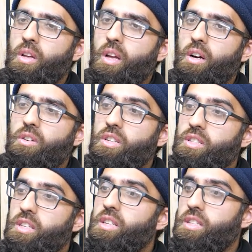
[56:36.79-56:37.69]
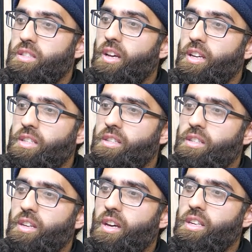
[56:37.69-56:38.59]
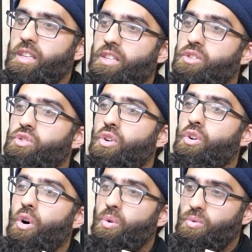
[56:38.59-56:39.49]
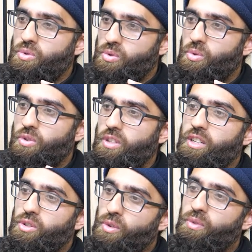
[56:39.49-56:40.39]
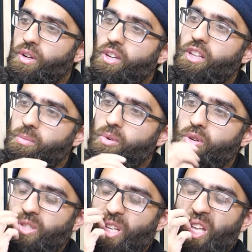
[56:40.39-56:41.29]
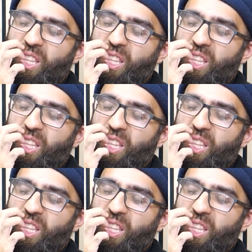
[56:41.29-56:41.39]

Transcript: Razin is cited and he's your lone source and it's not found in other books,